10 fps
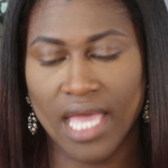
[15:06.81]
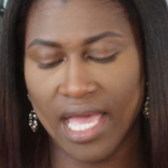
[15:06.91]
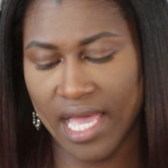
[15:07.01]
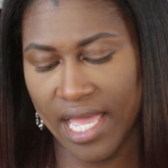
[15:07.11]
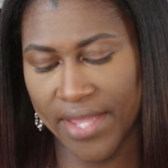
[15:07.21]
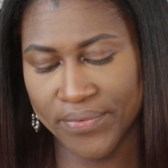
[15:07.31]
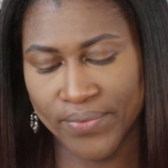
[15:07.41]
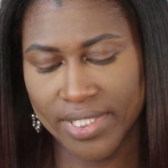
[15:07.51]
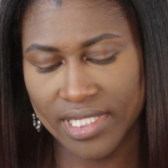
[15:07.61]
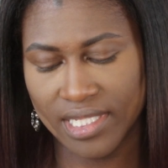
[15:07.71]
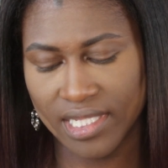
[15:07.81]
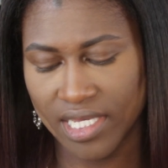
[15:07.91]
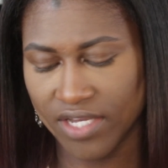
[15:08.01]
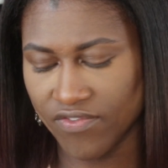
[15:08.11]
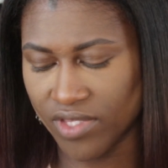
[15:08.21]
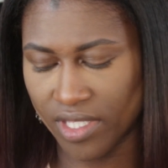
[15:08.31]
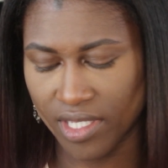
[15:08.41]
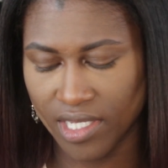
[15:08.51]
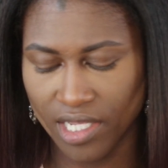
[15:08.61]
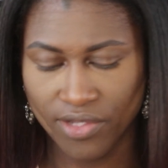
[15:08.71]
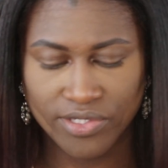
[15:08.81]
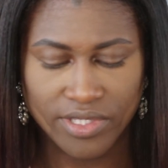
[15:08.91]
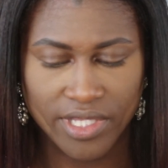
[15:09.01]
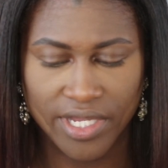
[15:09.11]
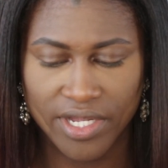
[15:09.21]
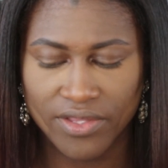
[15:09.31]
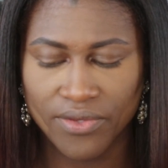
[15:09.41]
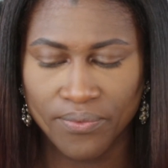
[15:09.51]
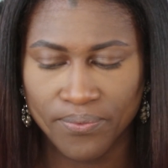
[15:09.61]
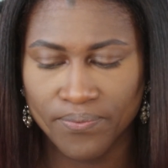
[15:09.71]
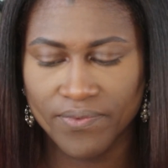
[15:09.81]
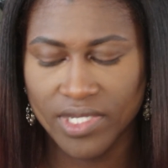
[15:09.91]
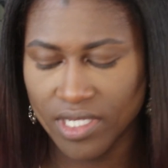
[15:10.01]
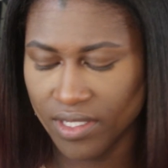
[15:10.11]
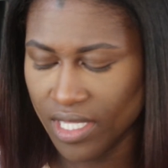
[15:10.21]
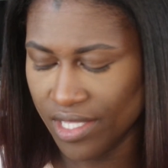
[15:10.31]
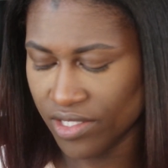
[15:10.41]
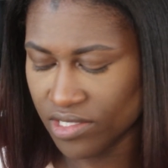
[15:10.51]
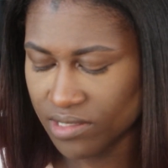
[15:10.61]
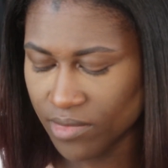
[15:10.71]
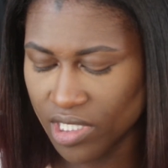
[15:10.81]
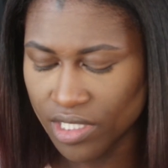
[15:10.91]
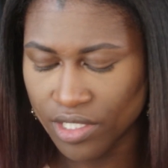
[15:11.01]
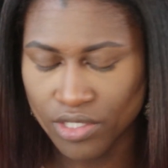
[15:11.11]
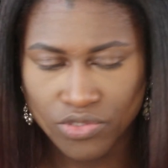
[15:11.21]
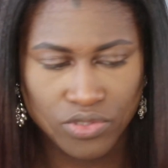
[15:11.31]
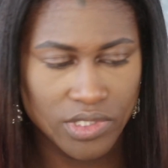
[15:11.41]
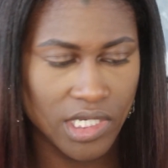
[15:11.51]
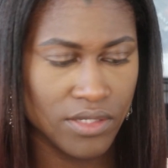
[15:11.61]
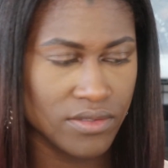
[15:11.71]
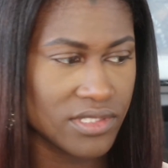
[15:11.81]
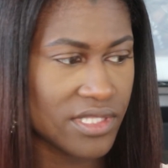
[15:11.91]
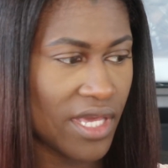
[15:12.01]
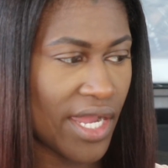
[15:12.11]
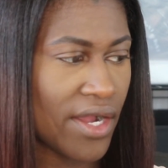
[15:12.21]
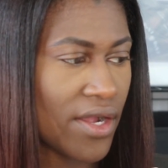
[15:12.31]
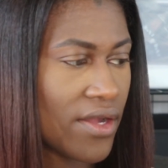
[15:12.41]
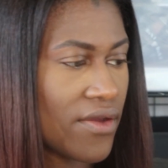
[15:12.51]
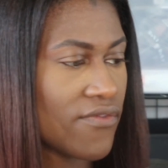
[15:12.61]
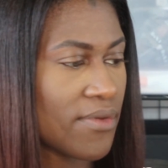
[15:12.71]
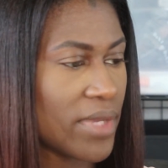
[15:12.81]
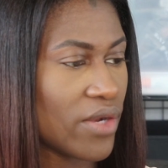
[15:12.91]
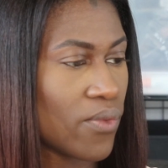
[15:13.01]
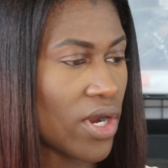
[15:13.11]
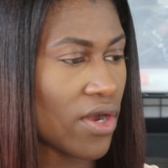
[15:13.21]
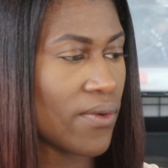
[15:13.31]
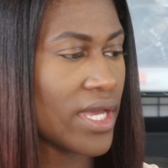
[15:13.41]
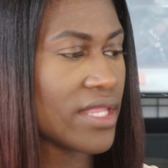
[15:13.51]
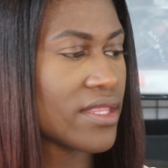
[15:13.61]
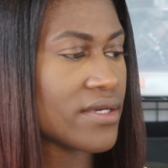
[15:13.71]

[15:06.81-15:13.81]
I really love the colors on there. There's some good neutral tones there for me to work with.